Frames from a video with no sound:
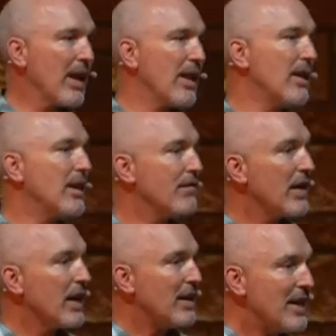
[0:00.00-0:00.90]
that if
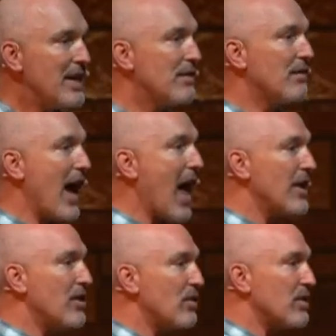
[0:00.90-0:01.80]
these
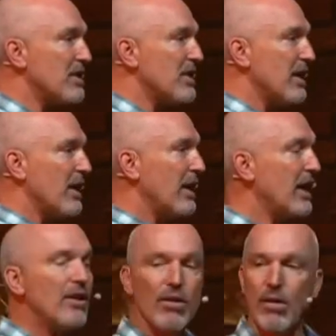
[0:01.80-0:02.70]
values
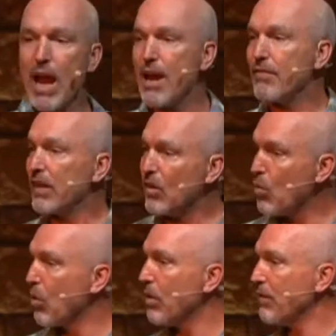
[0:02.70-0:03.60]
in your life that the
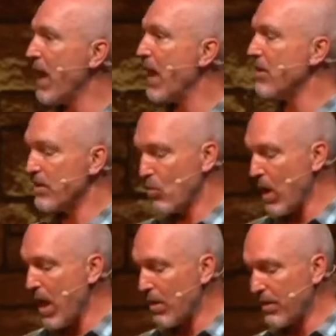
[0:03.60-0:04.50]
world values
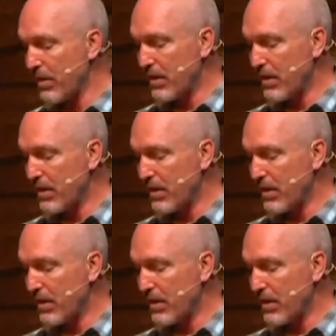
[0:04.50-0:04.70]
wealth,